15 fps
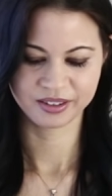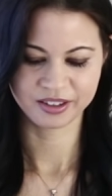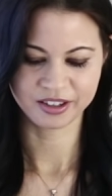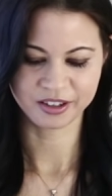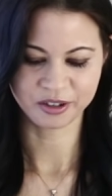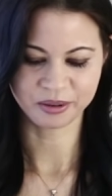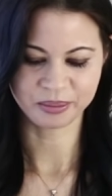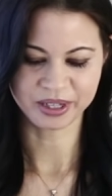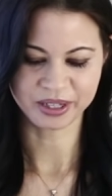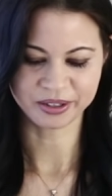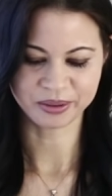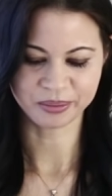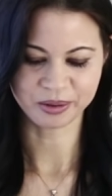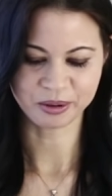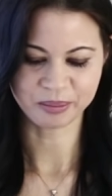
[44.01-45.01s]
It could be a
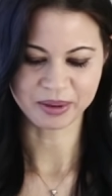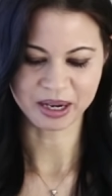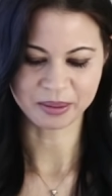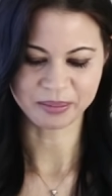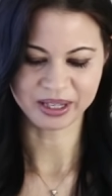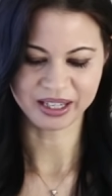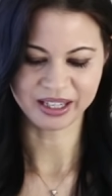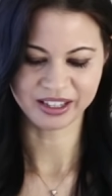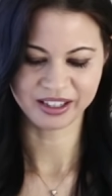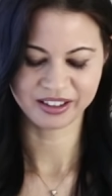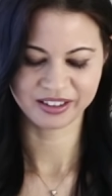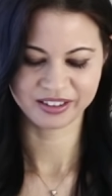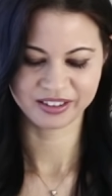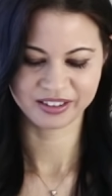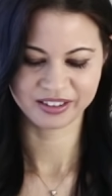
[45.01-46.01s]
small puppy,
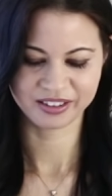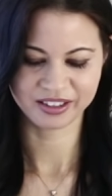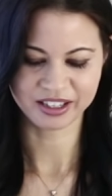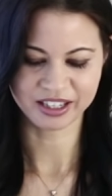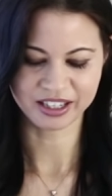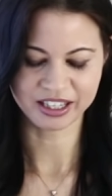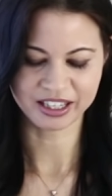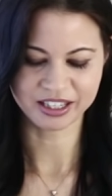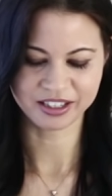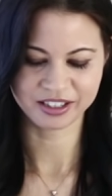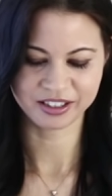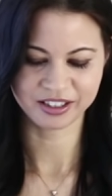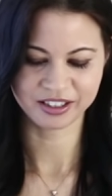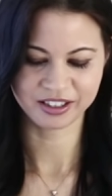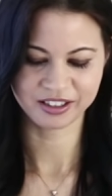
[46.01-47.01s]
a
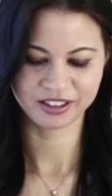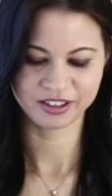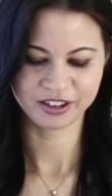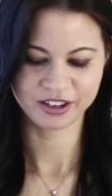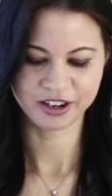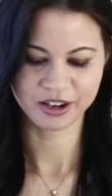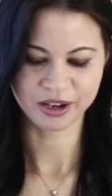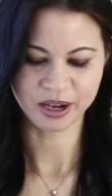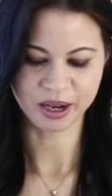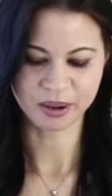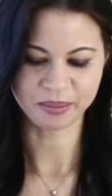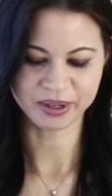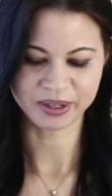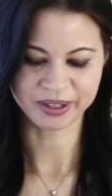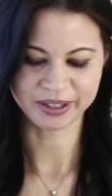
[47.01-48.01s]
kitten, a
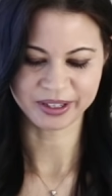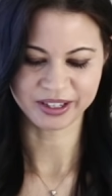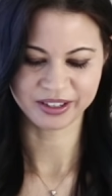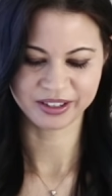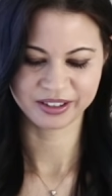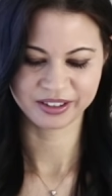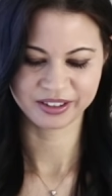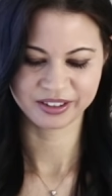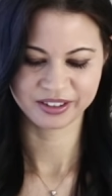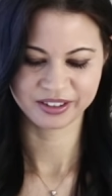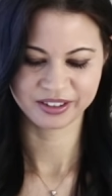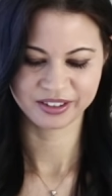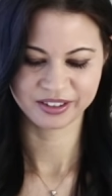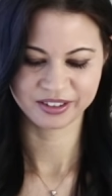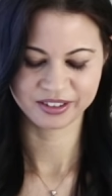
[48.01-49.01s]
bird,
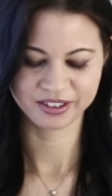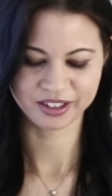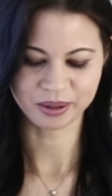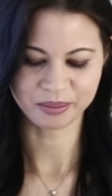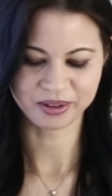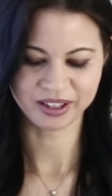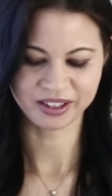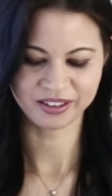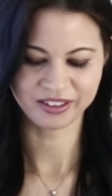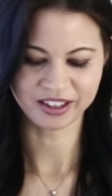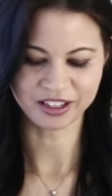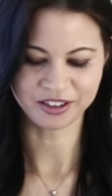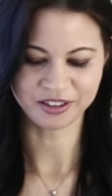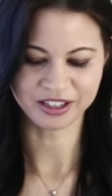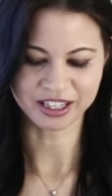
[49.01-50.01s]
something
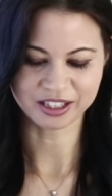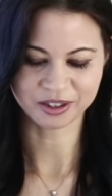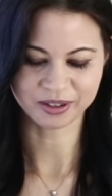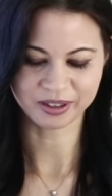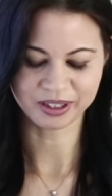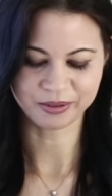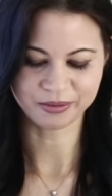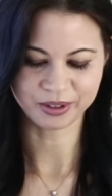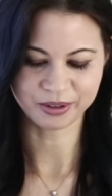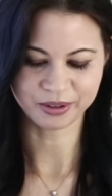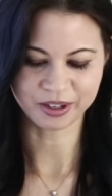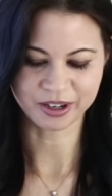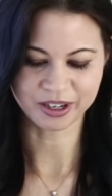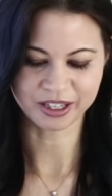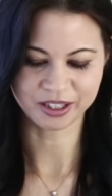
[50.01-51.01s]
that you naturally feel
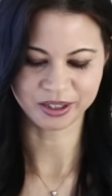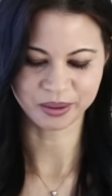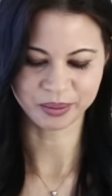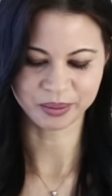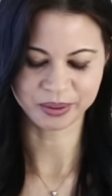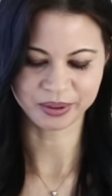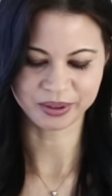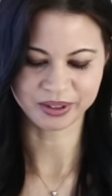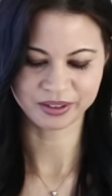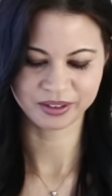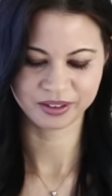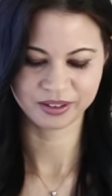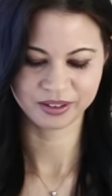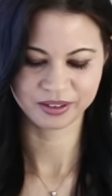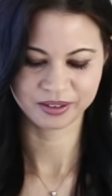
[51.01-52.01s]
kind towards.